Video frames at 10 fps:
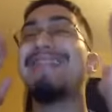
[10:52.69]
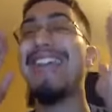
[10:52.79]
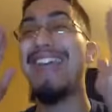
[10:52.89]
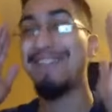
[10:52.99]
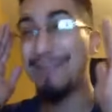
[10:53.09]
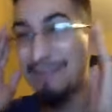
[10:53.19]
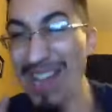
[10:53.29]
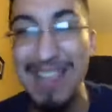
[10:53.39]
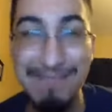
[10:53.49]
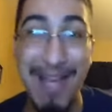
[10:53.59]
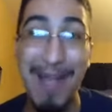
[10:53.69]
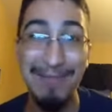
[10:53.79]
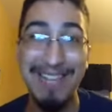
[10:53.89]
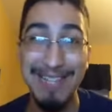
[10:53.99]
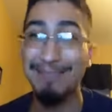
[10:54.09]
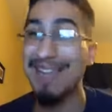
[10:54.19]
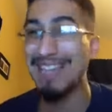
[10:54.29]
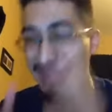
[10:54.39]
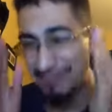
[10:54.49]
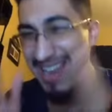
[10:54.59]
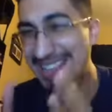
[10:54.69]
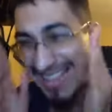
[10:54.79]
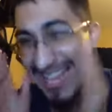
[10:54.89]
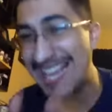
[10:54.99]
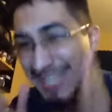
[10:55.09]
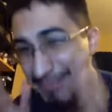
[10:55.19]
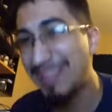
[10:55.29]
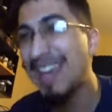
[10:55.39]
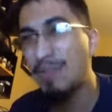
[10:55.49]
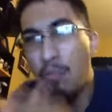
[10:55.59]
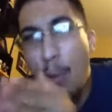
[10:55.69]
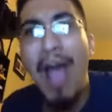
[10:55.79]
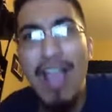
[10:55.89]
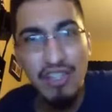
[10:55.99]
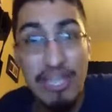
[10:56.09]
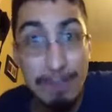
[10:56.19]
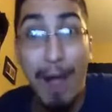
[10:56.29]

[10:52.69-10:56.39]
that in the way that Peckham's explained, the way that he explained why she's